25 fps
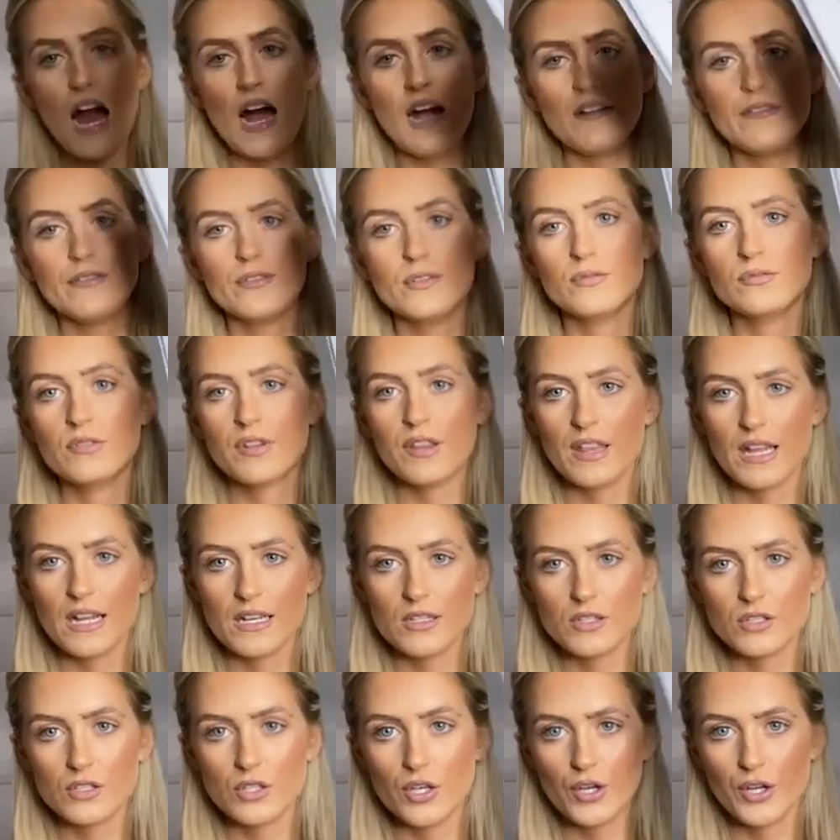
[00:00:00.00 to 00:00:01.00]
wrote
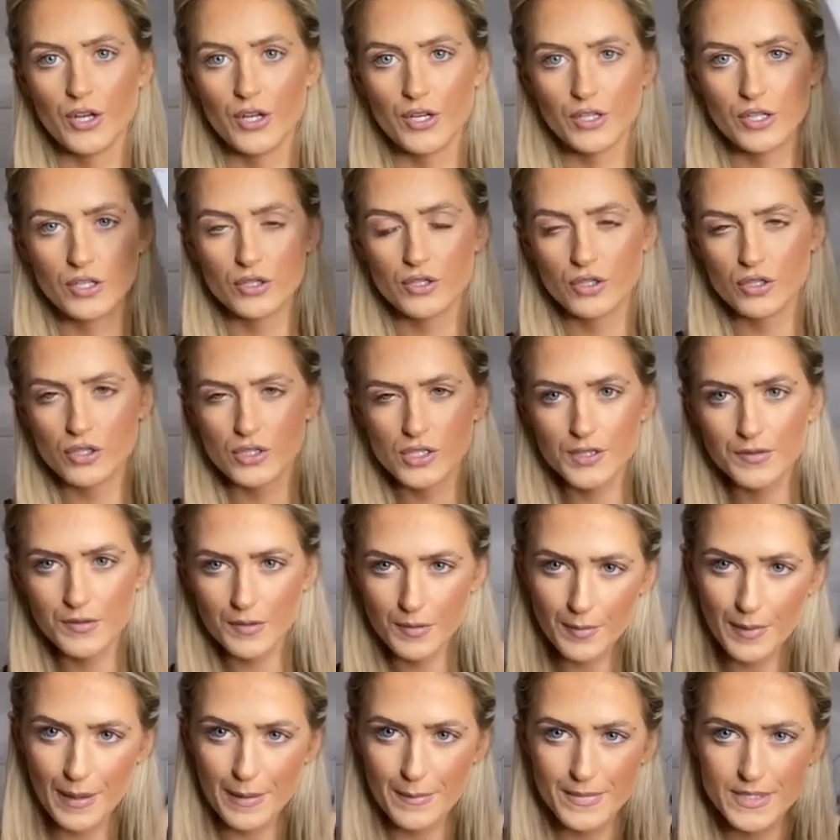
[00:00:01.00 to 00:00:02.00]
things down just to
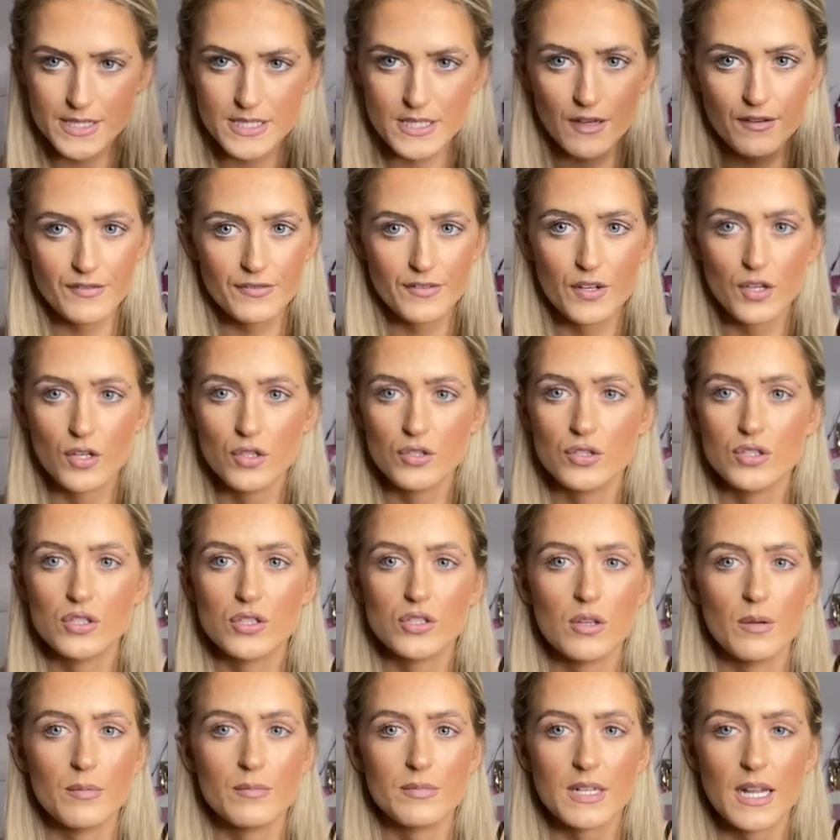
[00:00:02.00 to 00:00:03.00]
remind myself because
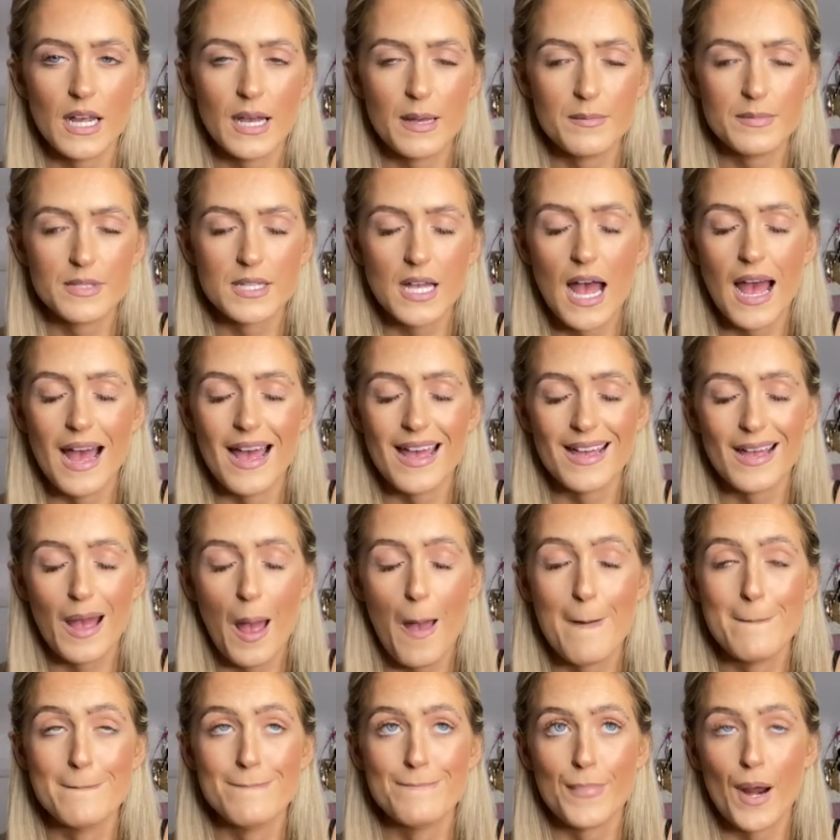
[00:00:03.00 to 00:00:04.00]
sometimes I
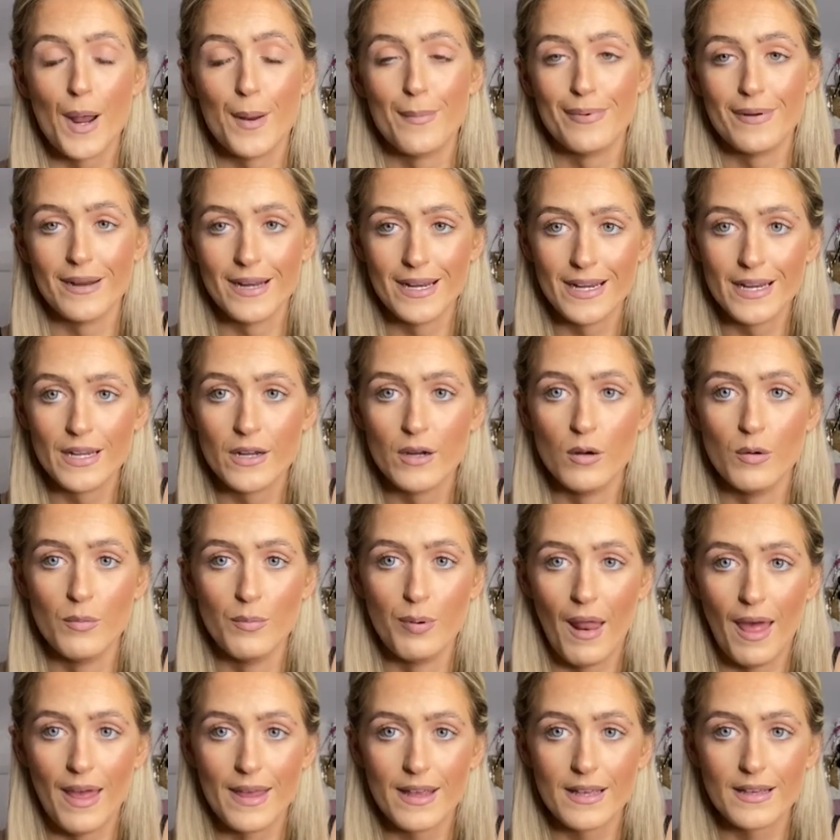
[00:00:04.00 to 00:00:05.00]
completely go
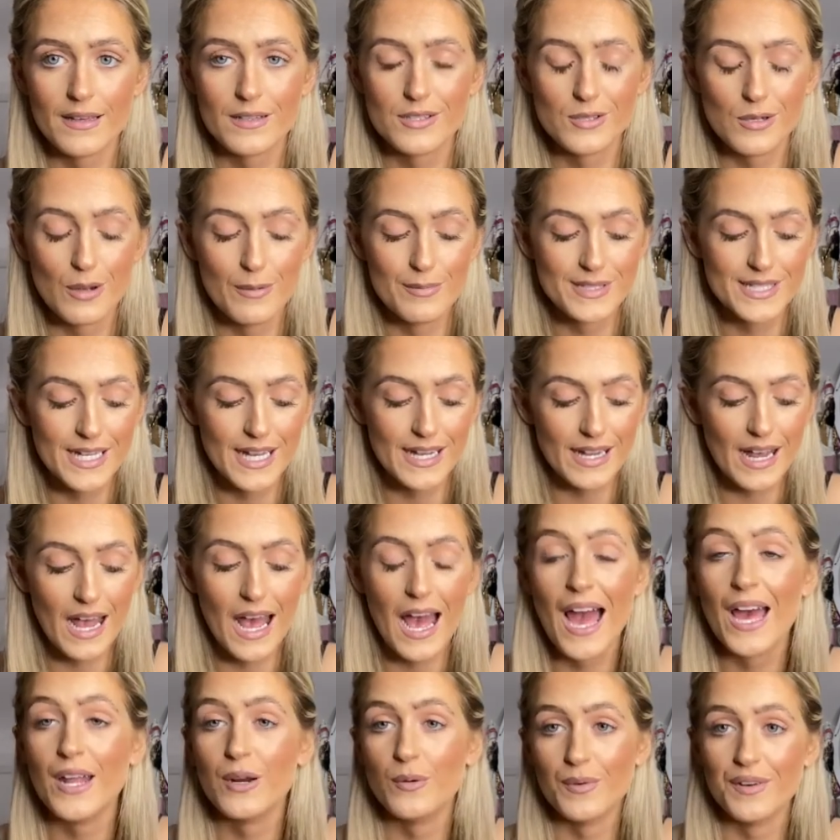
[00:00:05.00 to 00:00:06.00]
blank, so I was like,
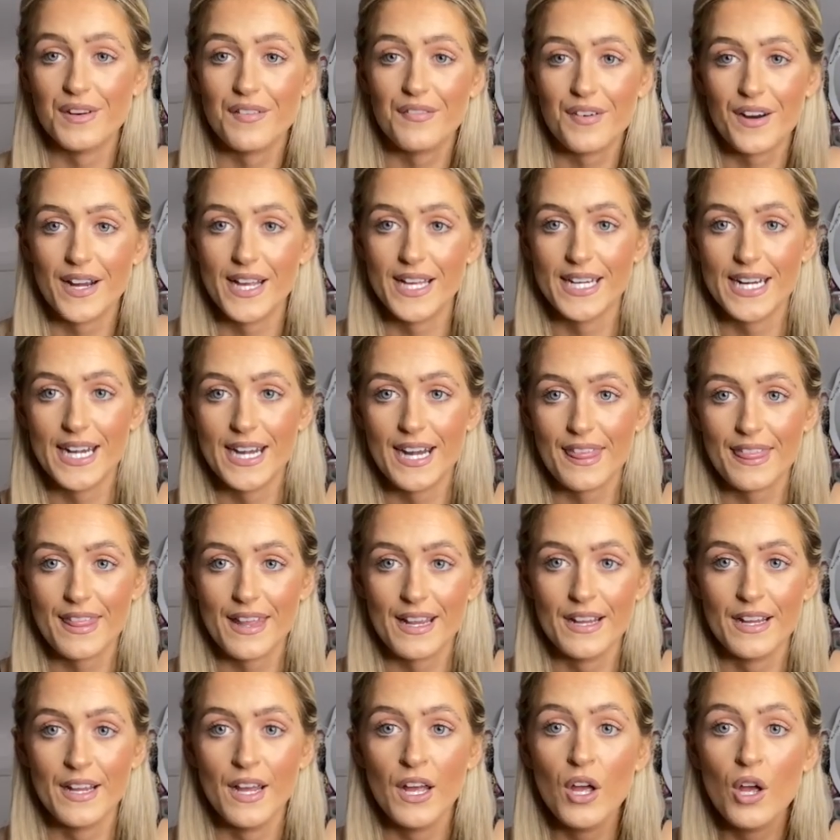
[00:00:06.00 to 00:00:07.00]
I don't want to forget
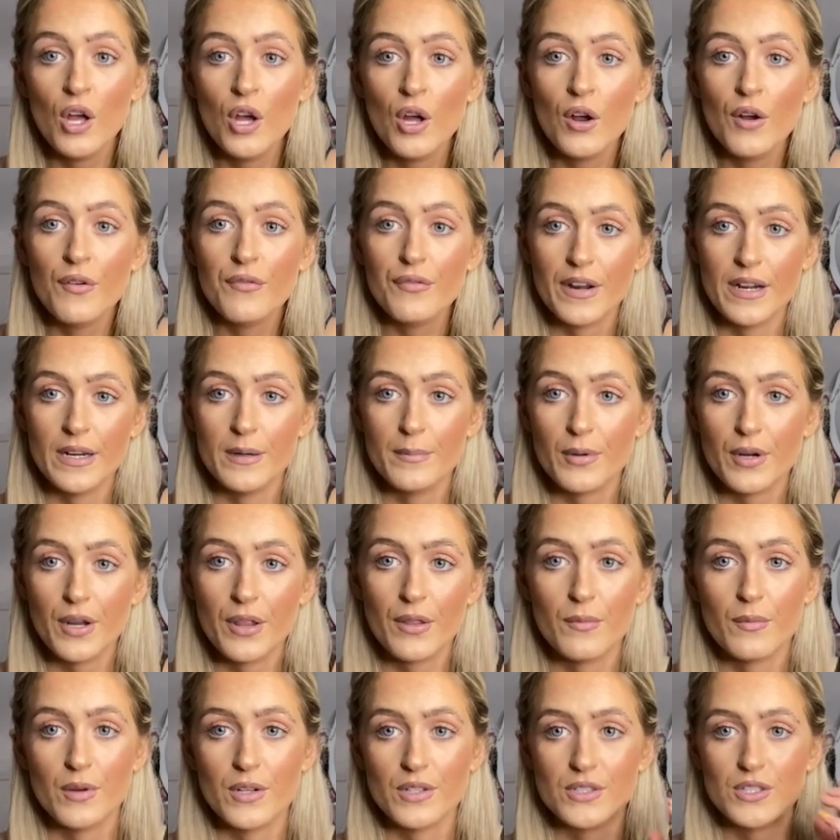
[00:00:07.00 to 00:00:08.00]
anything for anybody that
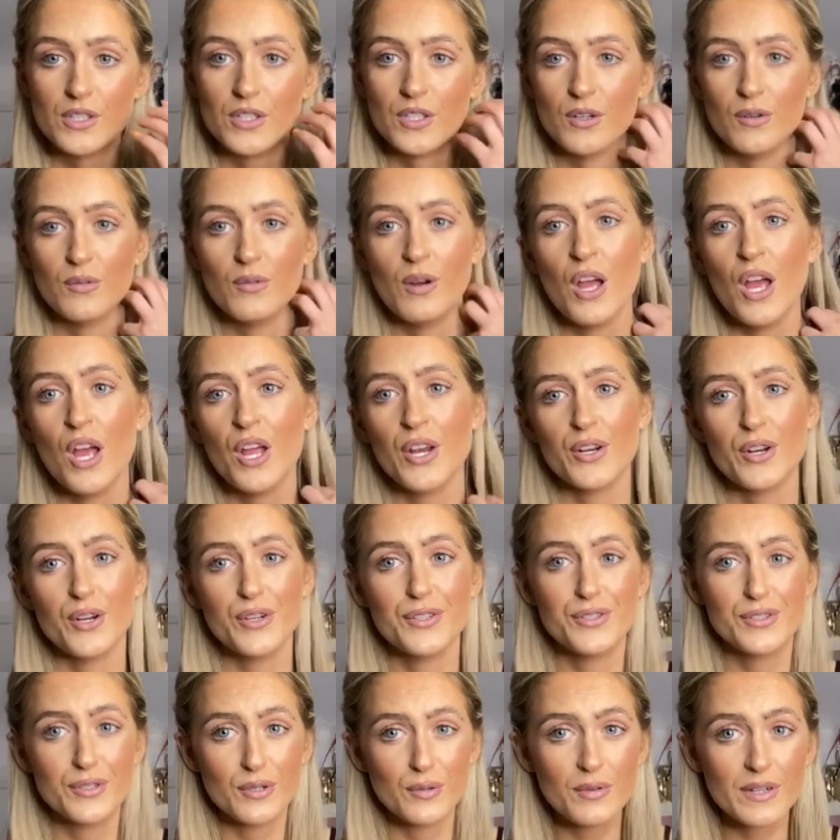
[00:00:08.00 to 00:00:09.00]
wants to know. Now
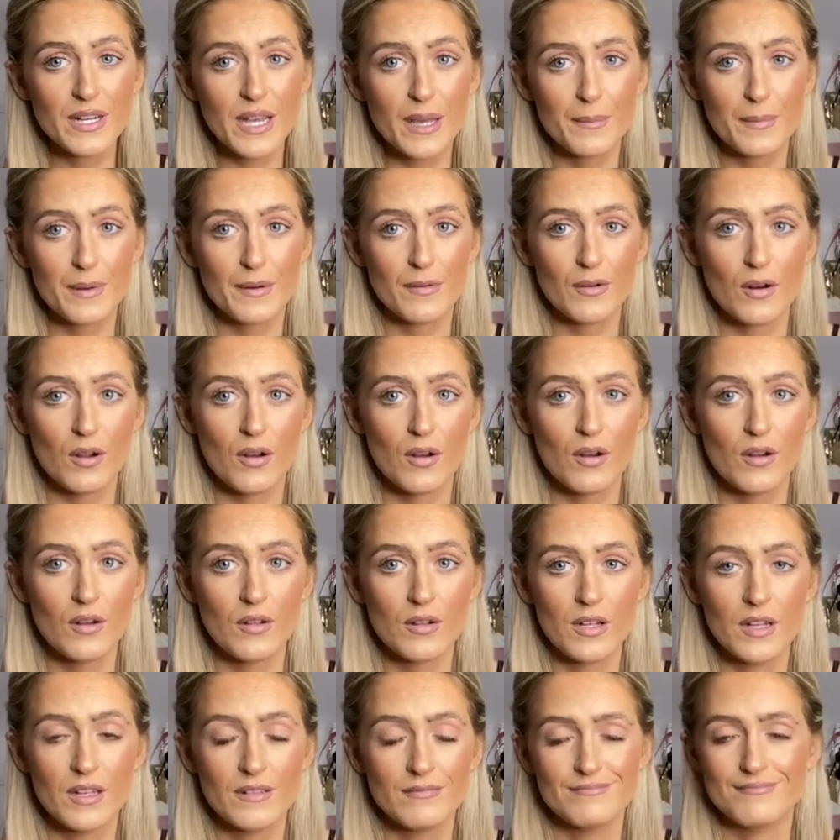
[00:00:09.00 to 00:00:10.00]
don't get me
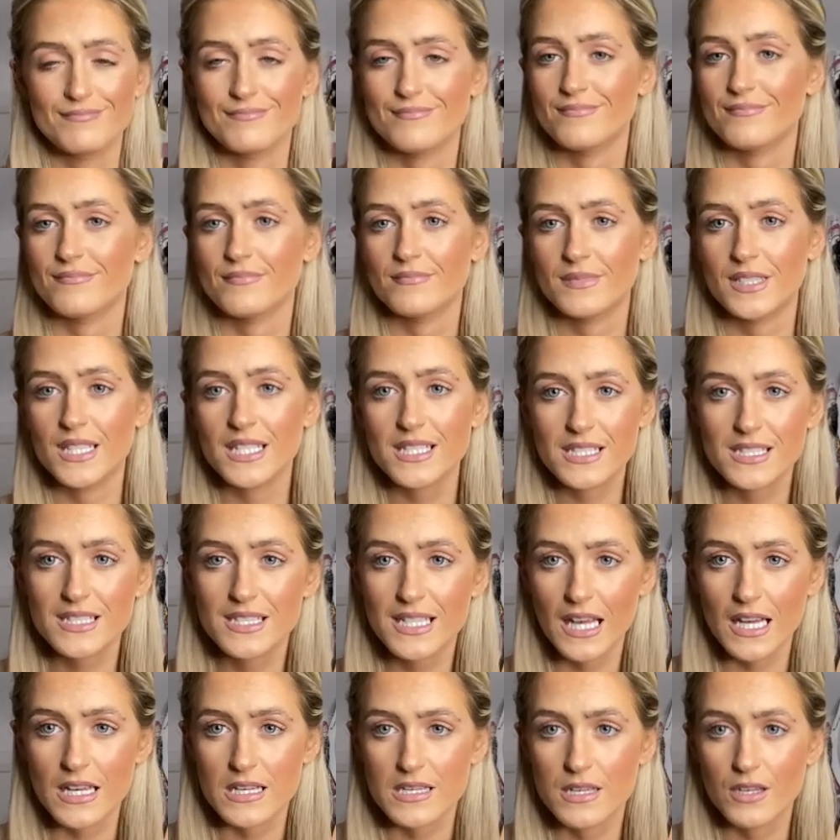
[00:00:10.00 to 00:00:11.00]
wrong, this is
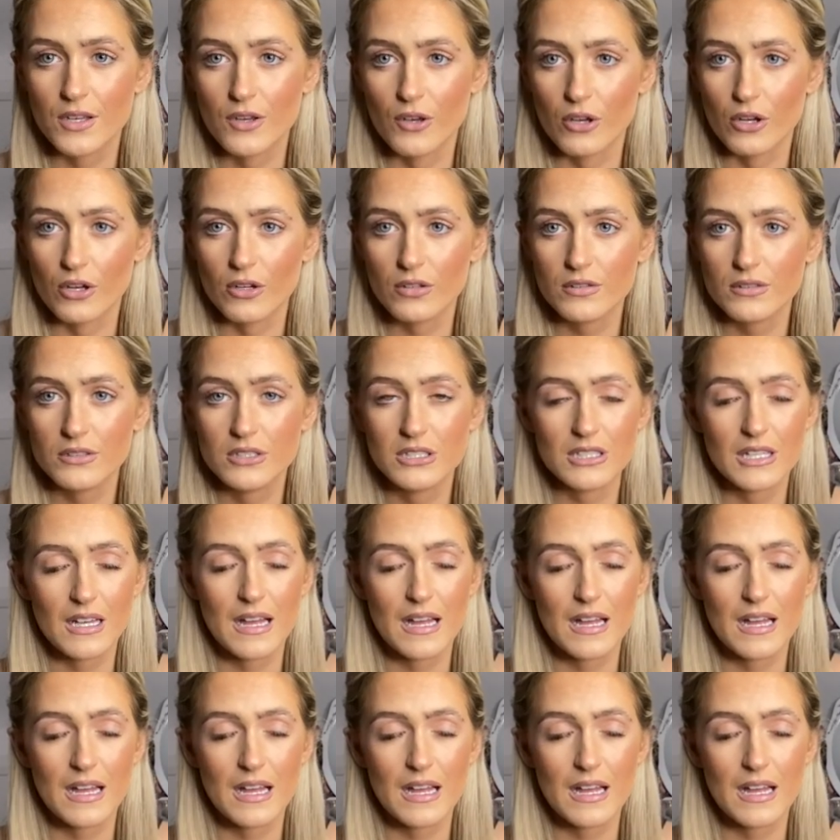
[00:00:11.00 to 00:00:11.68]
easy googled,